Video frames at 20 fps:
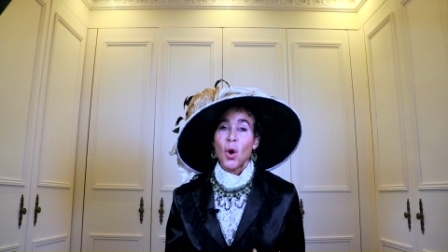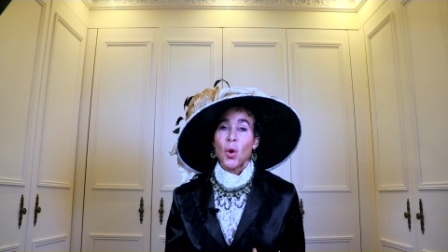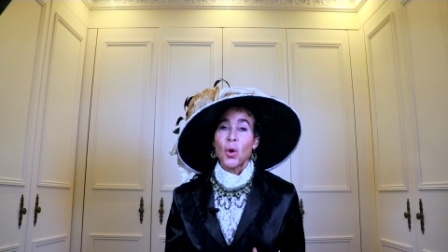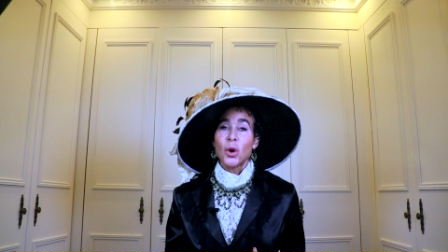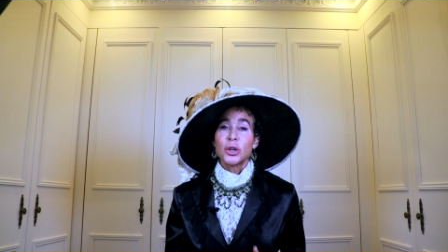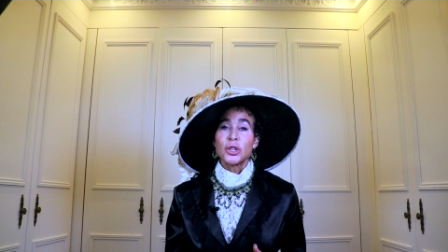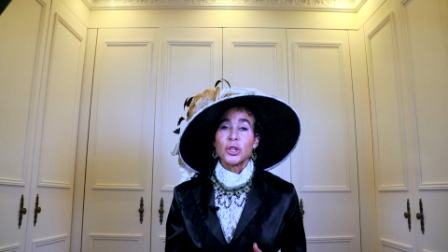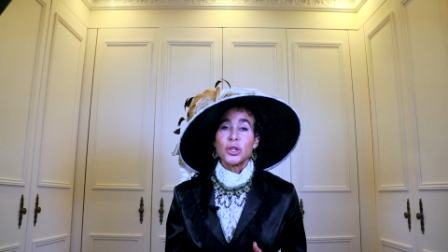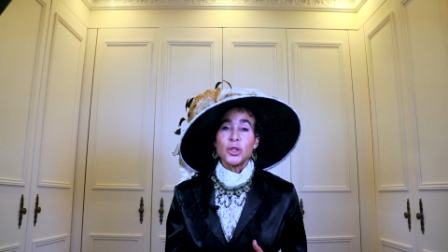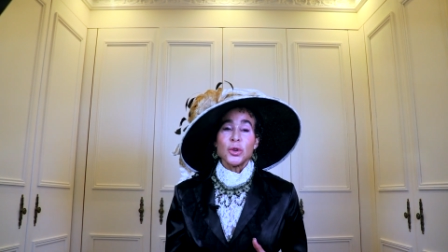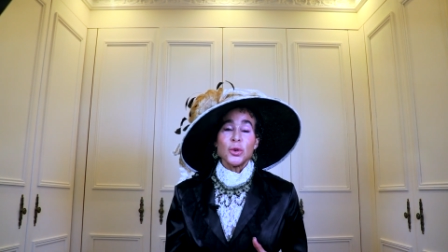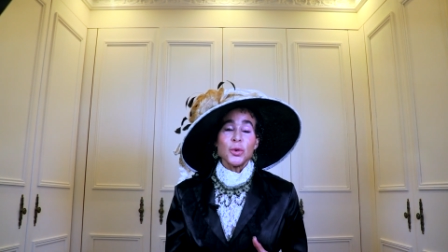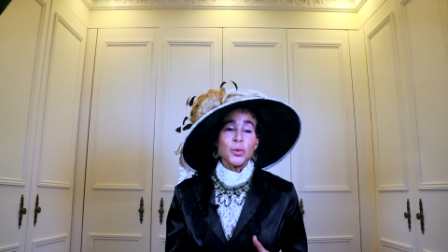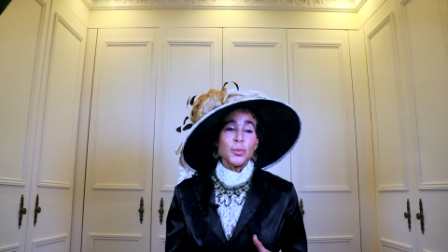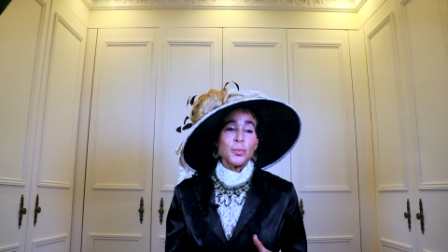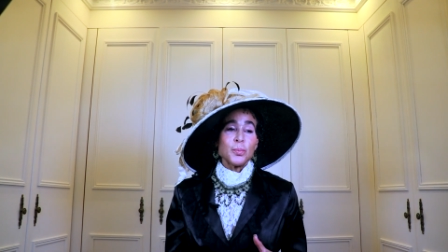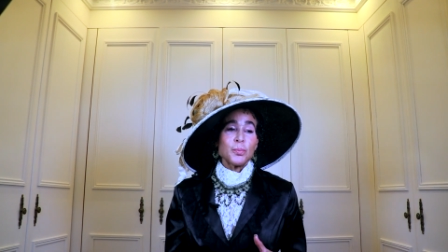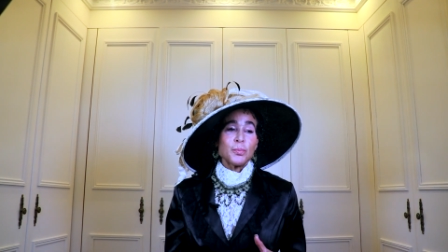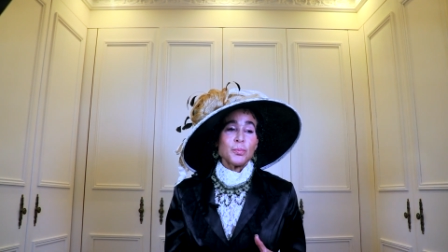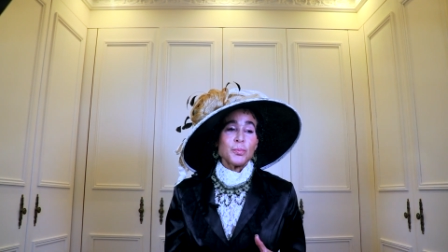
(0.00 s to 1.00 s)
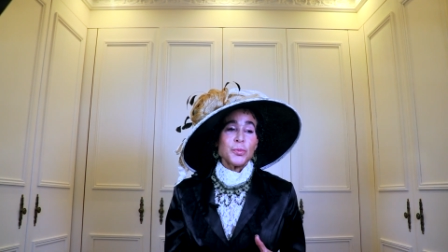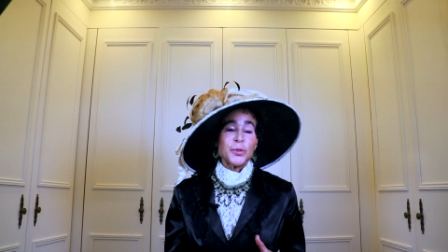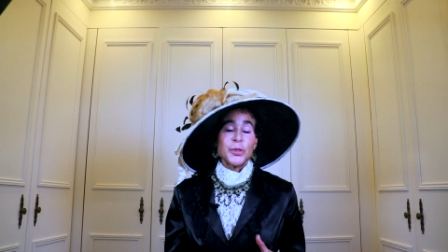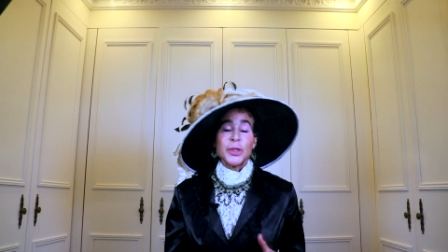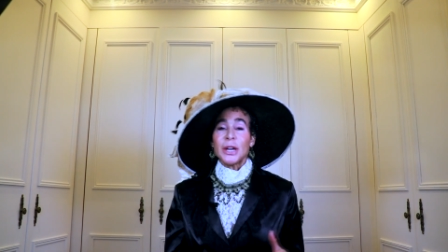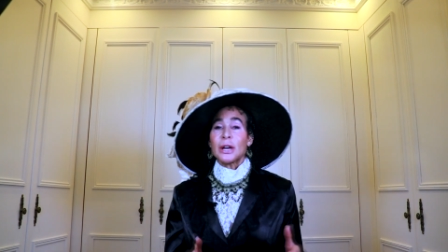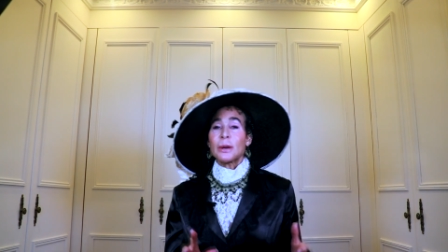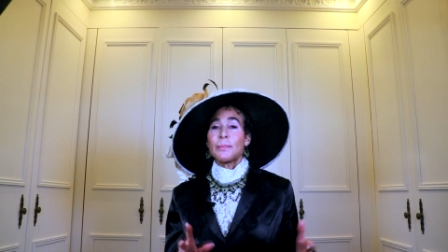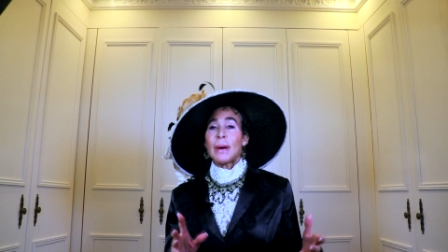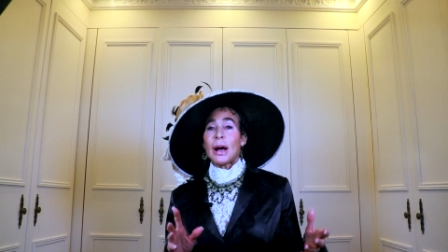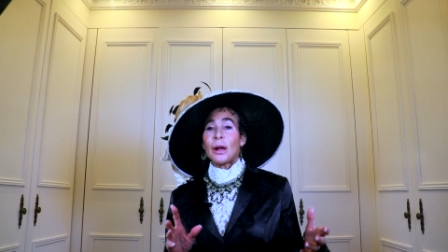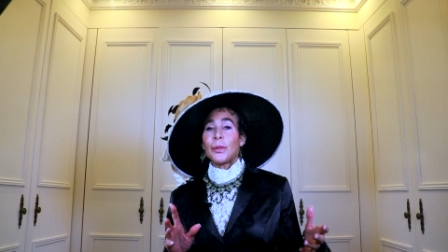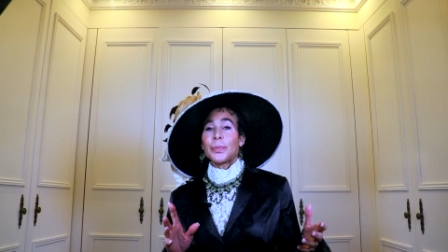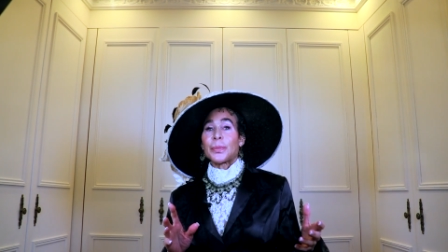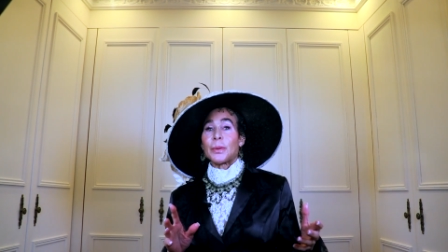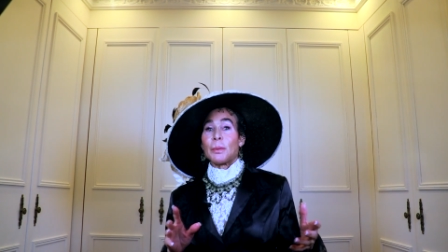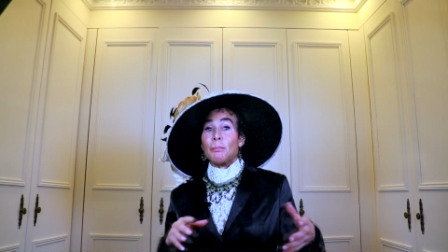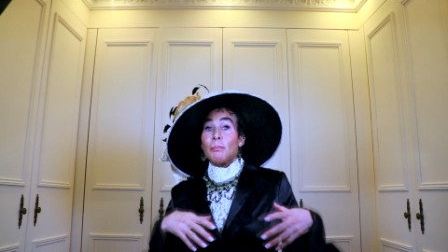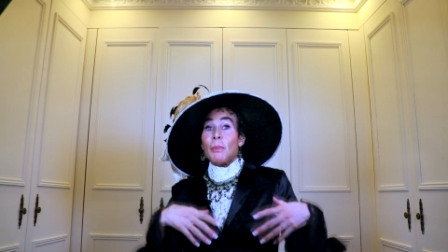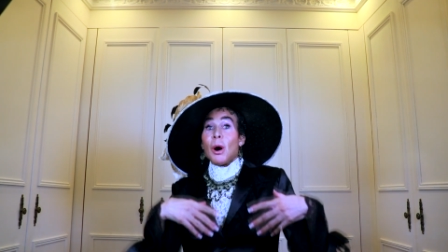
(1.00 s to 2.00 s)
Or do you think
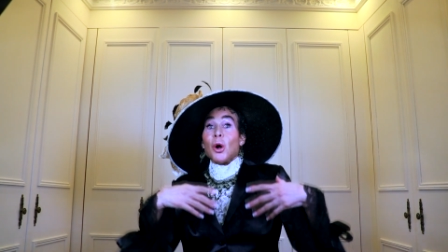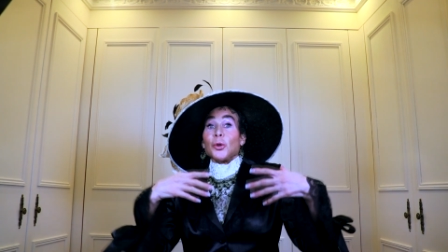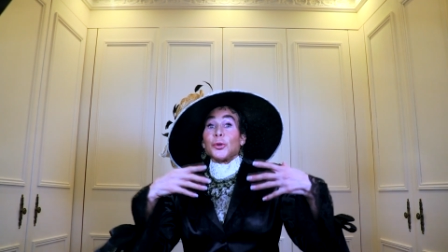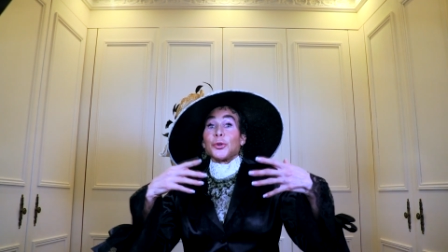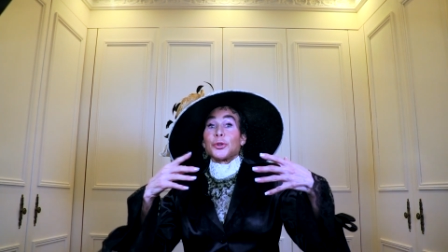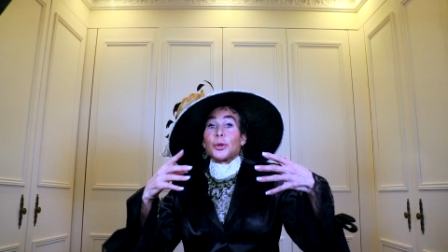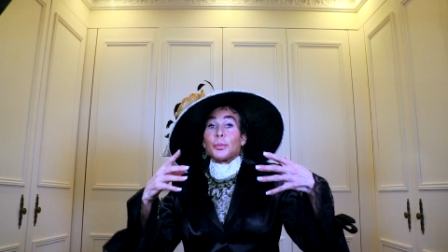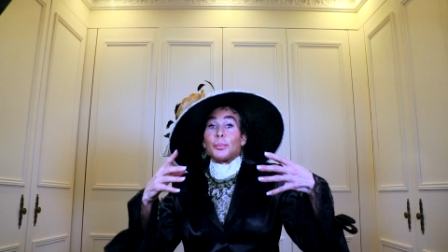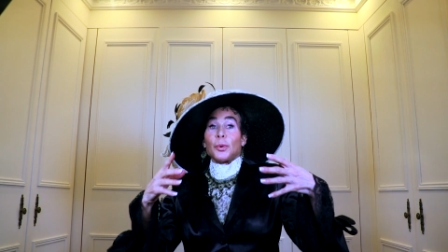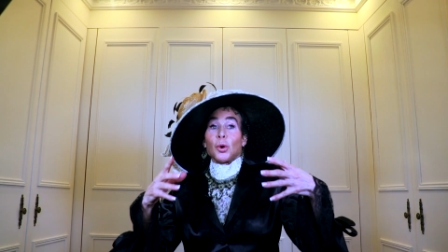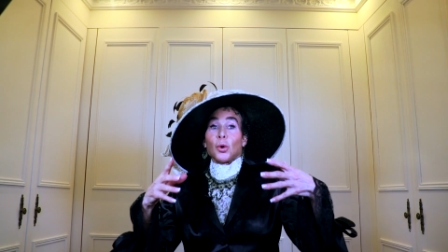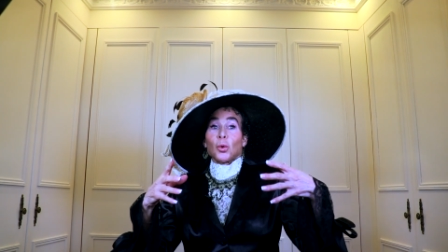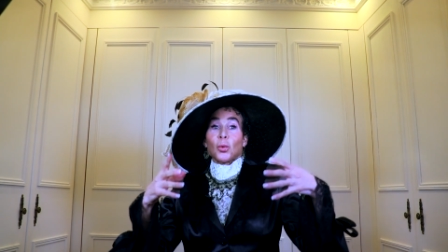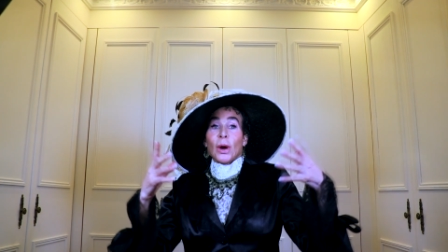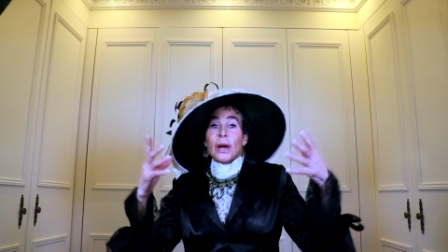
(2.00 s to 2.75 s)
about the multiple